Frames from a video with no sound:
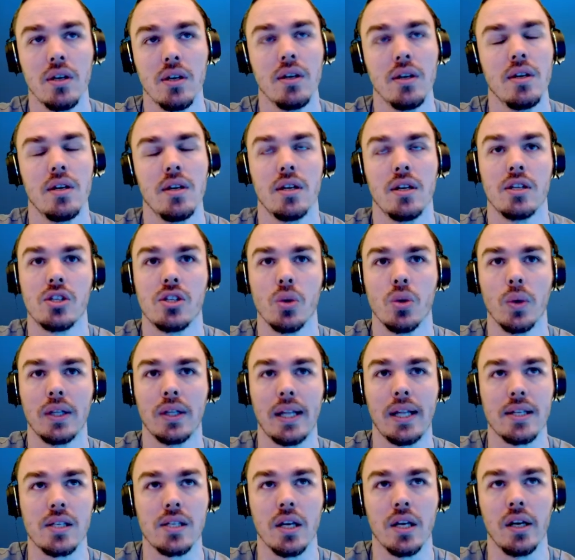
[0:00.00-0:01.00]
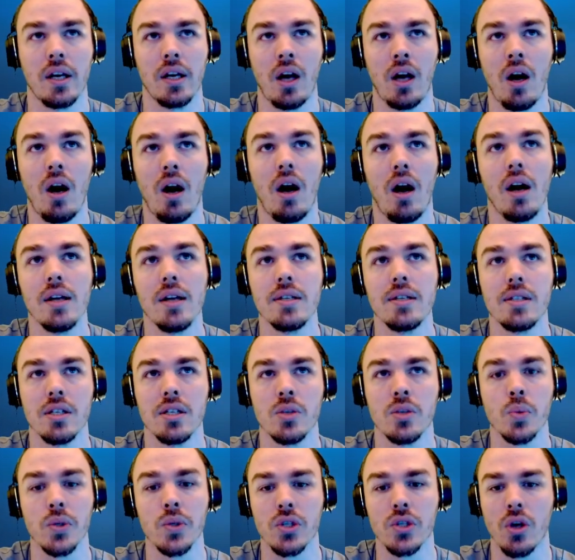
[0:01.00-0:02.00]
And so what that's going to cause
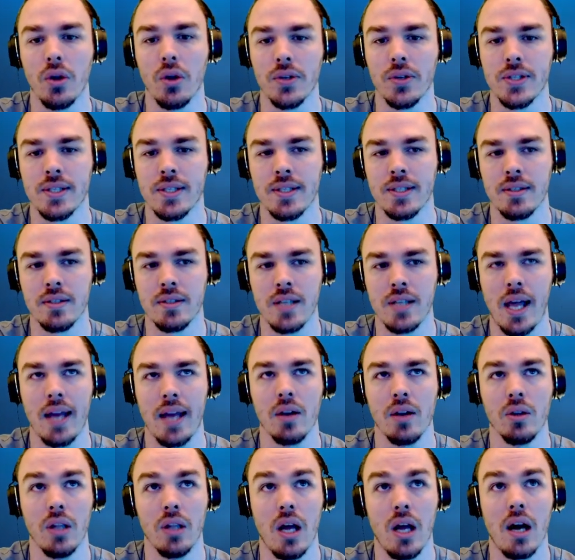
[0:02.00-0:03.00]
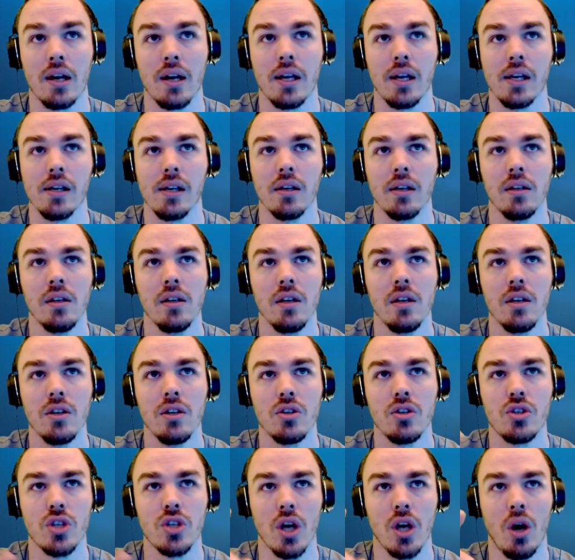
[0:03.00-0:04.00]
is what's called tidal locking.
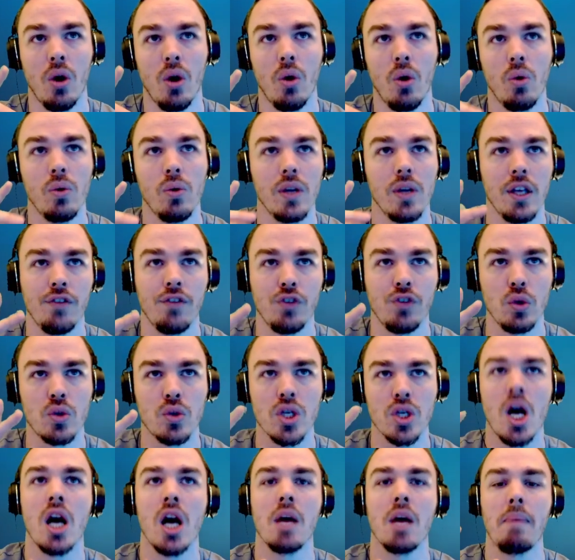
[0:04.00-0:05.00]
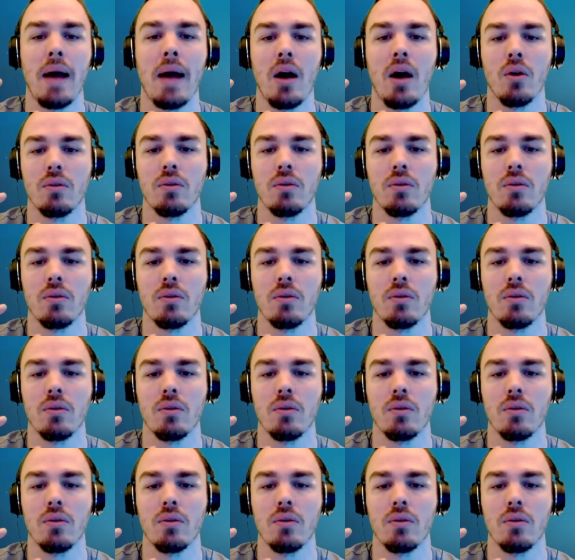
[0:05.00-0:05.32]
So if you talk about